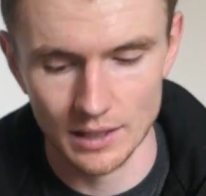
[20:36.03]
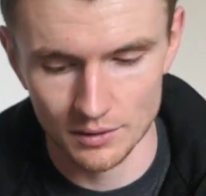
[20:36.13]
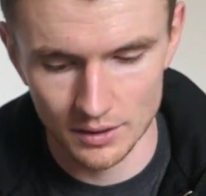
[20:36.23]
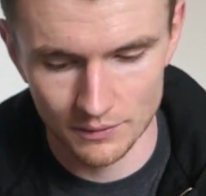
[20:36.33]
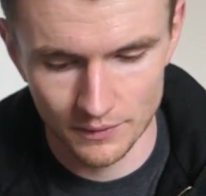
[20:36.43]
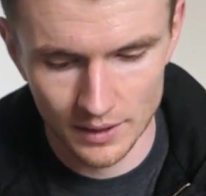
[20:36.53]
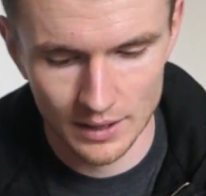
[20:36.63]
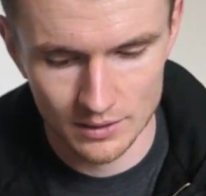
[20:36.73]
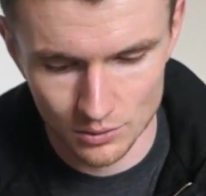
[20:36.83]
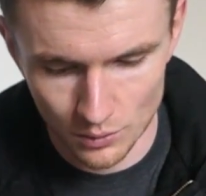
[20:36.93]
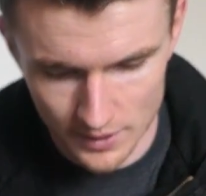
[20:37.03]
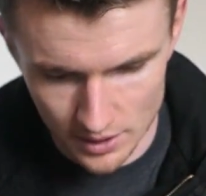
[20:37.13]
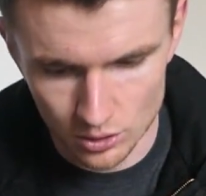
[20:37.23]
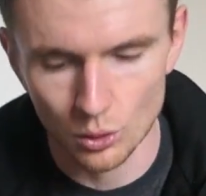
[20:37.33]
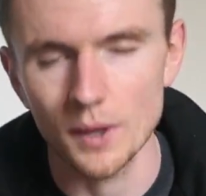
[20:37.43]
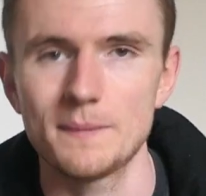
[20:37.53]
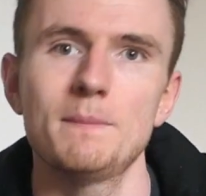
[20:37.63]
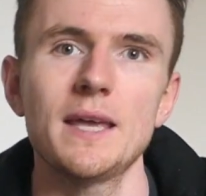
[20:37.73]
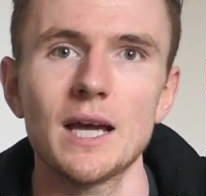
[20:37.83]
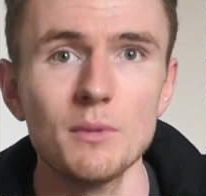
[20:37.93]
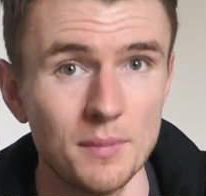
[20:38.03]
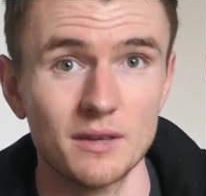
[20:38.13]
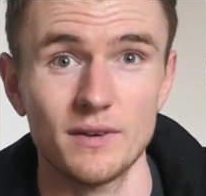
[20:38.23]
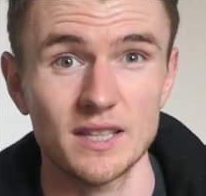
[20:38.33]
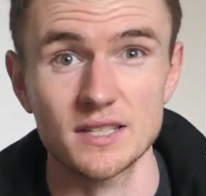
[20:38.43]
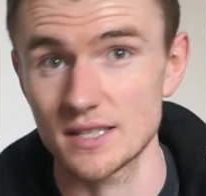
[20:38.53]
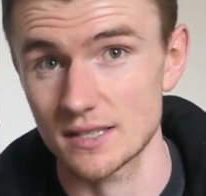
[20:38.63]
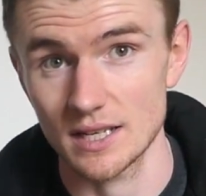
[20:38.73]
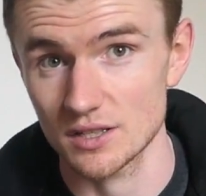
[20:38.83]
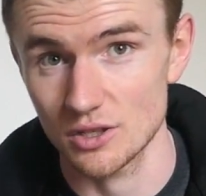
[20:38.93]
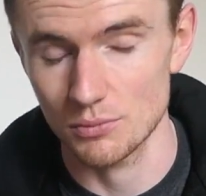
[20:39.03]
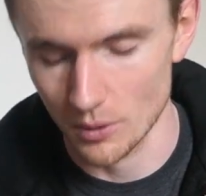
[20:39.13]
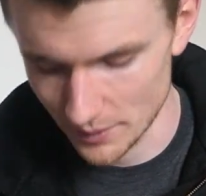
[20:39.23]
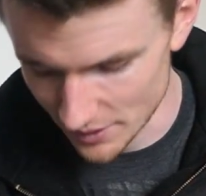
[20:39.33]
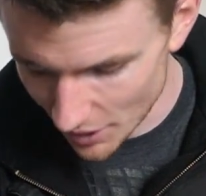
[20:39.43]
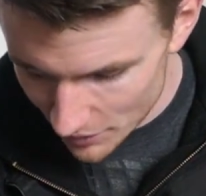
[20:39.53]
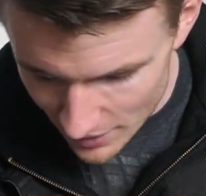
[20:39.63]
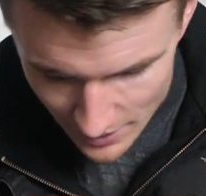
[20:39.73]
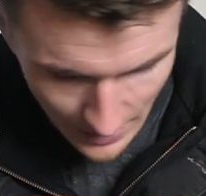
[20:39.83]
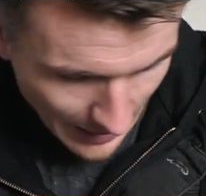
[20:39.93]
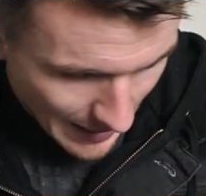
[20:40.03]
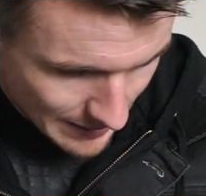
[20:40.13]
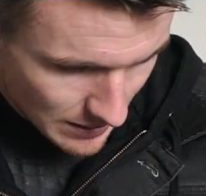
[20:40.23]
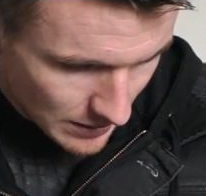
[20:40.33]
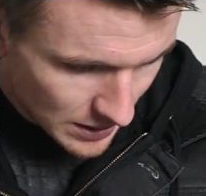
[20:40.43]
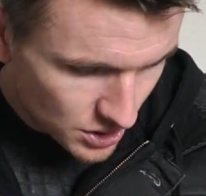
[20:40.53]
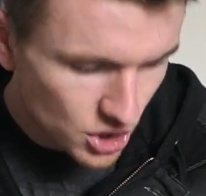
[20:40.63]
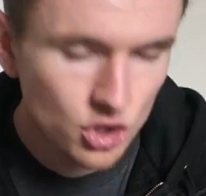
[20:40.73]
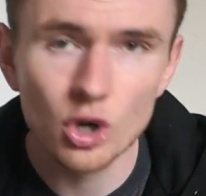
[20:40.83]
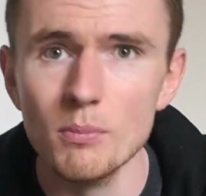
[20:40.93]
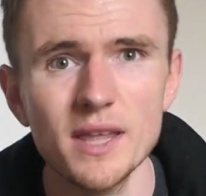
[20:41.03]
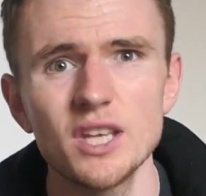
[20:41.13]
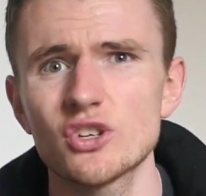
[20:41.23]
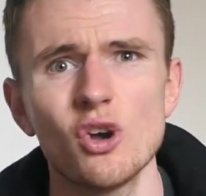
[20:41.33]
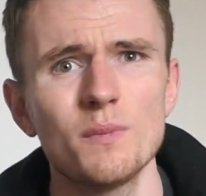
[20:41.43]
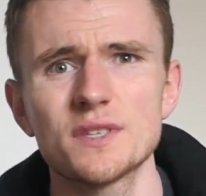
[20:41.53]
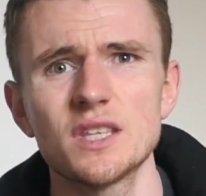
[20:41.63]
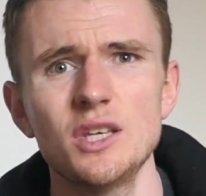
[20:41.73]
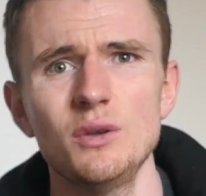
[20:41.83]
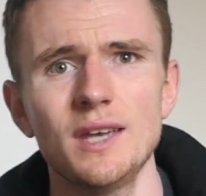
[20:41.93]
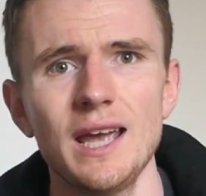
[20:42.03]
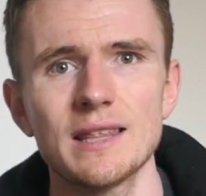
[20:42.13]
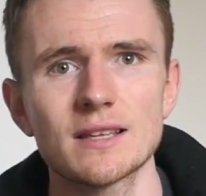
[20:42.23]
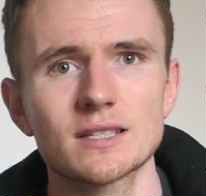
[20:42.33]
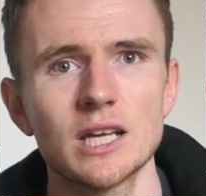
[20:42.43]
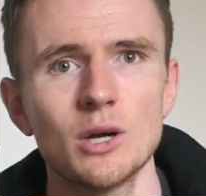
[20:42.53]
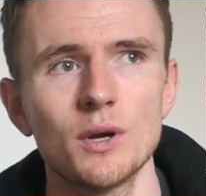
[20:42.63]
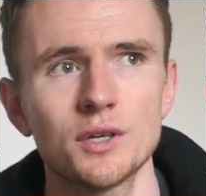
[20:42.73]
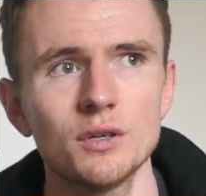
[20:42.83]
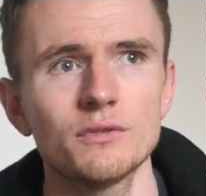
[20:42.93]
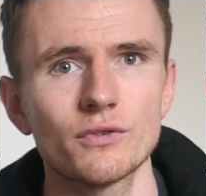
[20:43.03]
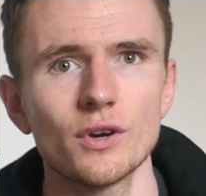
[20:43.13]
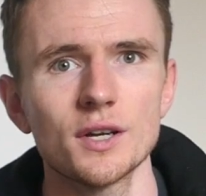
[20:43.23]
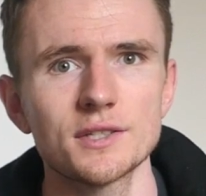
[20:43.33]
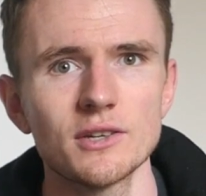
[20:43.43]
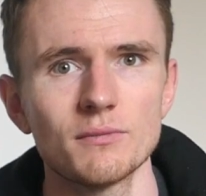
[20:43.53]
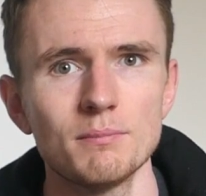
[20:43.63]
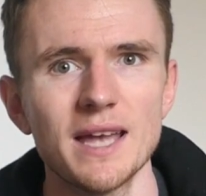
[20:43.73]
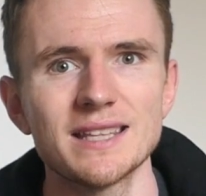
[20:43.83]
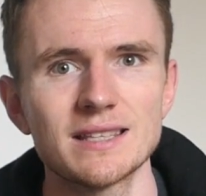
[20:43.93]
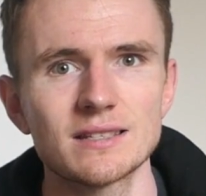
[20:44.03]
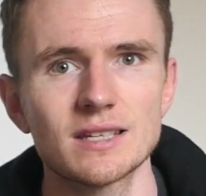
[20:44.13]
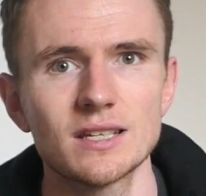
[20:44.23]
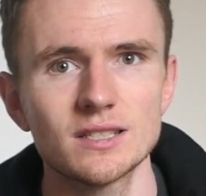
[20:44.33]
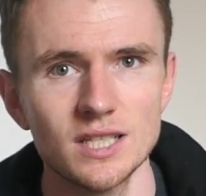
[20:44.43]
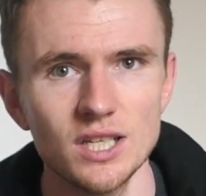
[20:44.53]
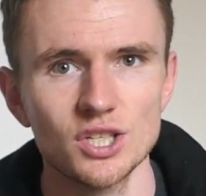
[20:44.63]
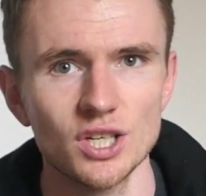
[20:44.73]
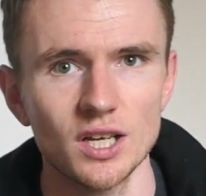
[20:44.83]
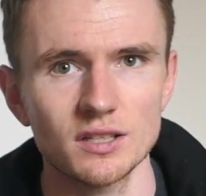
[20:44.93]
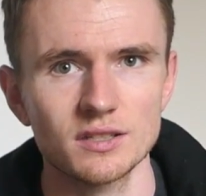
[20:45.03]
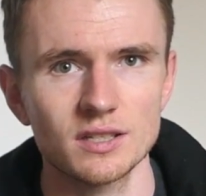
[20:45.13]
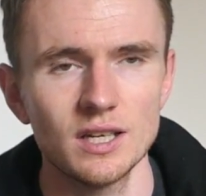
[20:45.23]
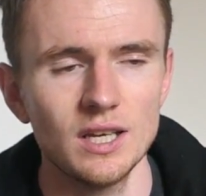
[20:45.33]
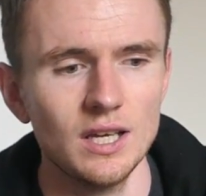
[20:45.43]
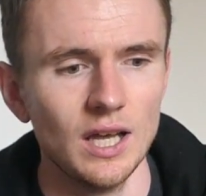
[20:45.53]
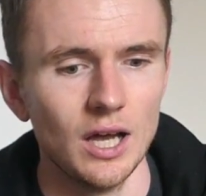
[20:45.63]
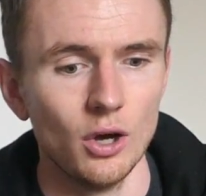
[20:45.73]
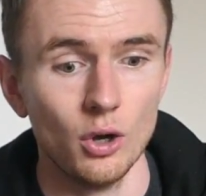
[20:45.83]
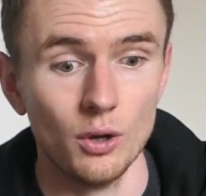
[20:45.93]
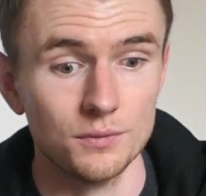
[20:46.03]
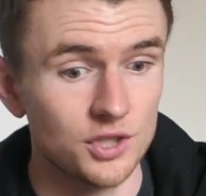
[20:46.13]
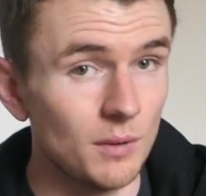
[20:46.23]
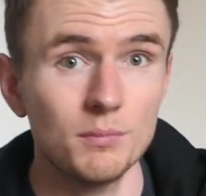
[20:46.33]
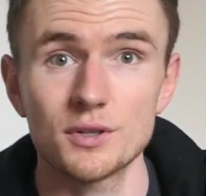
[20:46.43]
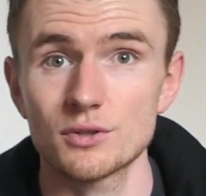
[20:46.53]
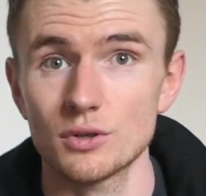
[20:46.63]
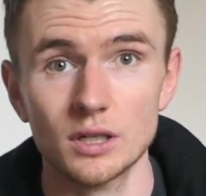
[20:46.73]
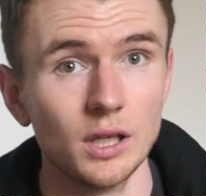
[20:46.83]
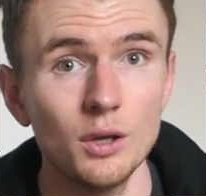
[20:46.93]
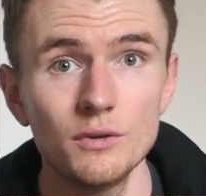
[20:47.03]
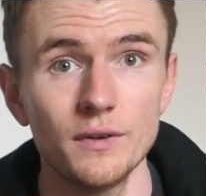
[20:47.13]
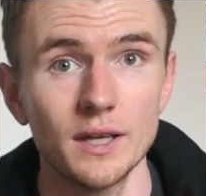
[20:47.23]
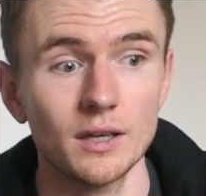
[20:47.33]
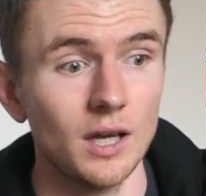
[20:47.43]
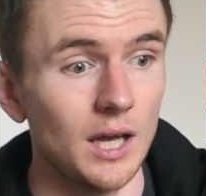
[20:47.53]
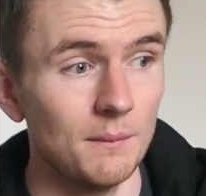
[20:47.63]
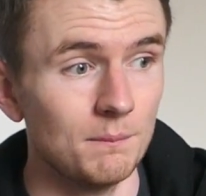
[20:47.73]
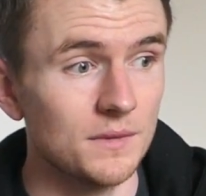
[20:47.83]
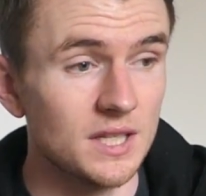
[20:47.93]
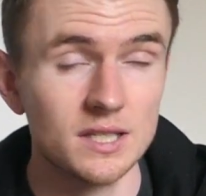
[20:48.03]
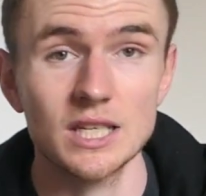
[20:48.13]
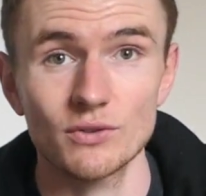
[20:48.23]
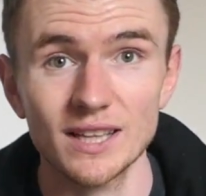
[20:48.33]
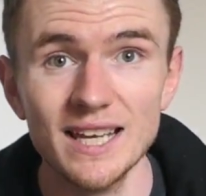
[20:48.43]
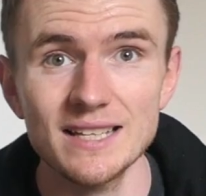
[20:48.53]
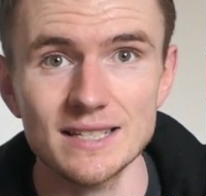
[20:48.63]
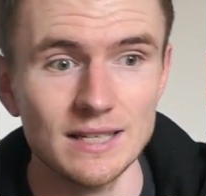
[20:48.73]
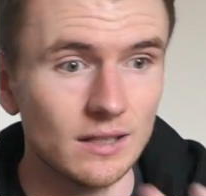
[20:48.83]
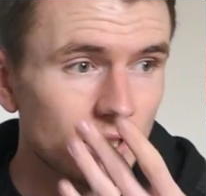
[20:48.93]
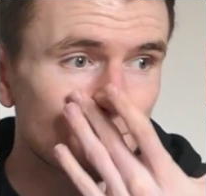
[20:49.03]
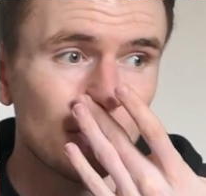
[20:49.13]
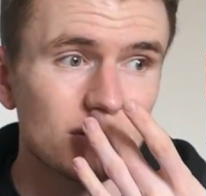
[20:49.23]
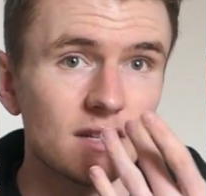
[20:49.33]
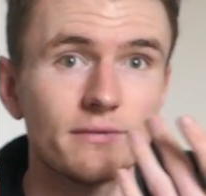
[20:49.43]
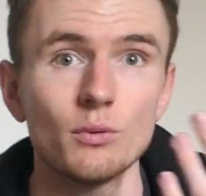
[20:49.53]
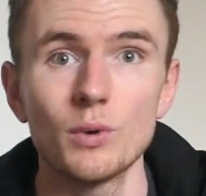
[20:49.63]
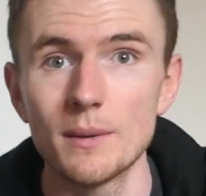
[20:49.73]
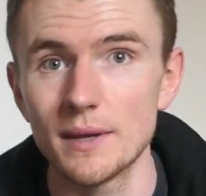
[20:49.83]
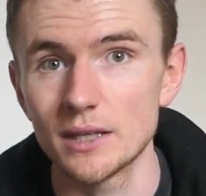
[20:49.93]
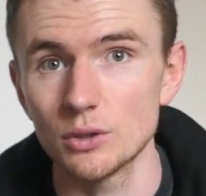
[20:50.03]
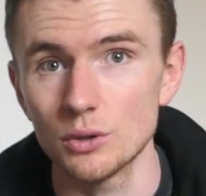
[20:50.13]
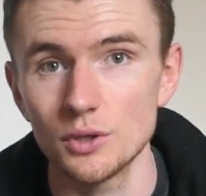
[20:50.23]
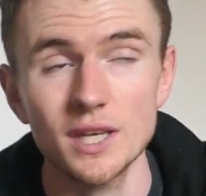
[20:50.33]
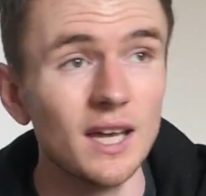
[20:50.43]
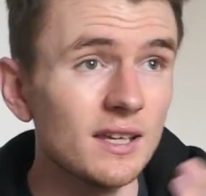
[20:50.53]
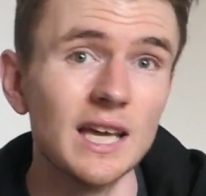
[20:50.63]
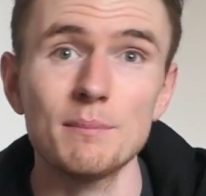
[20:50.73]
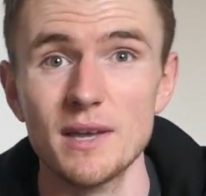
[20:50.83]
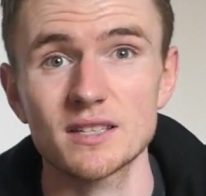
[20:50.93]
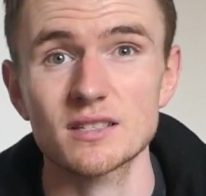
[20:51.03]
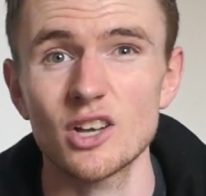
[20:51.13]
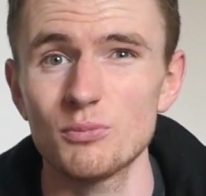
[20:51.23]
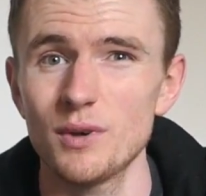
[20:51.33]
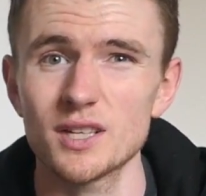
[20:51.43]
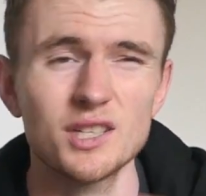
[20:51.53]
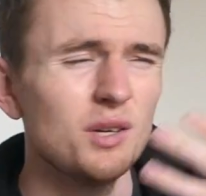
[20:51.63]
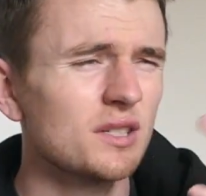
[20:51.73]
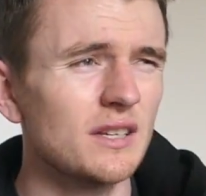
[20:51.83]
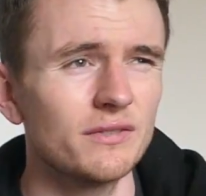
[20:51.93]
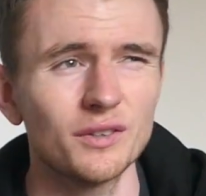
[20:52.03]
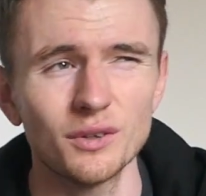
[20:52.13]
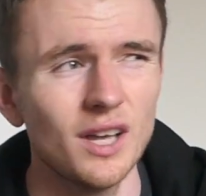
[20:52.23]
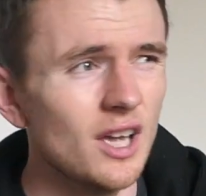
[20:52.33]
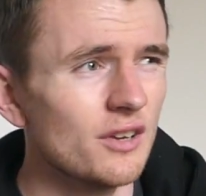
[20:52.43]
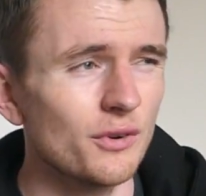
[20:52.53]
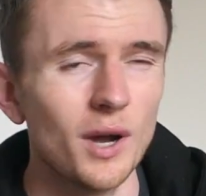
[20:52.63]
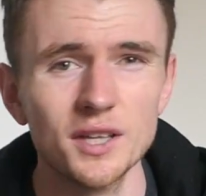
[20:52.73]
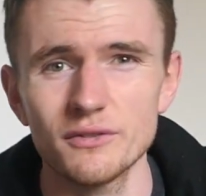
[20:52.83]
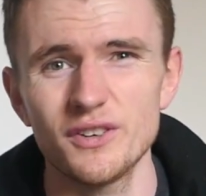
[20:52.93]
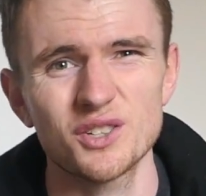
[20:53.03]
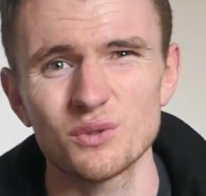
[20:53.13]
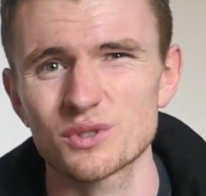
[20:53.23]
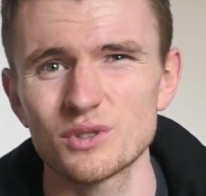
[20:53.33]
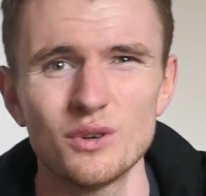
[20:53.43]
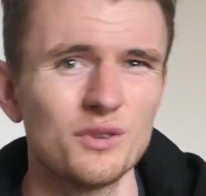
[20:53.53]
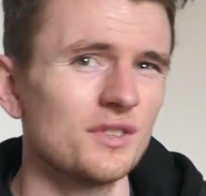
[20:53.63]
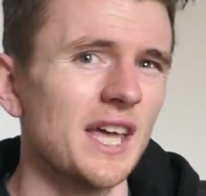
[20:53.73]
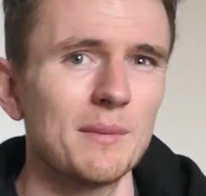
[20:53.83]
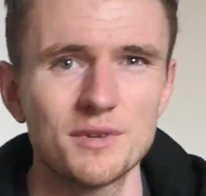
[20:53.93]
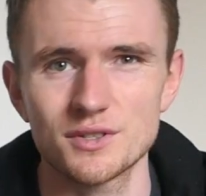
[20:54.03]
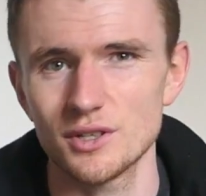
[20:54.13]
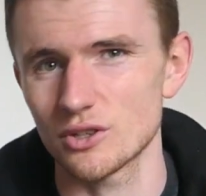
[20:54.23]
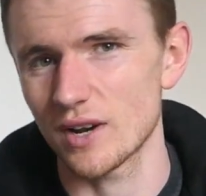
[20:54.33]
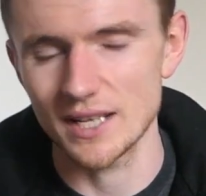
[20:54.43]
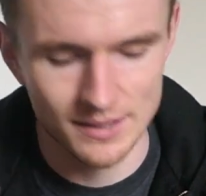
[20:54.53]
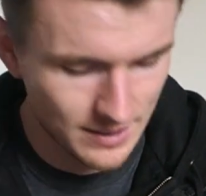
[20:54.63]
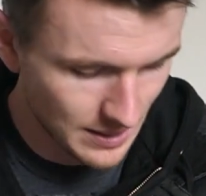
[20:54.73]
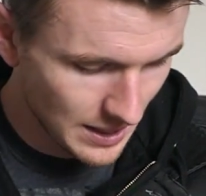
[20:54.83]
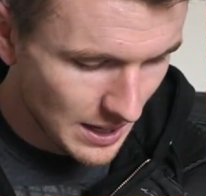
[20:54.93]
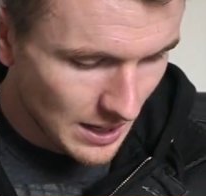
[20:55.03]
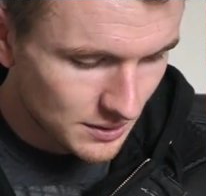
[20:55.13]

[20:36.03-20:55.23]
Now, the thing that's always annoyed me, I'm a big fan of Disney, as you probably know, and there's just not many shops in the UK that sell a good variety of men's t-shirts or jumpers or clothing, Disney related. Like, it's mostly for women, or you can get men's stuff, but it's usually through unofficial stores on Amazon or Etsy.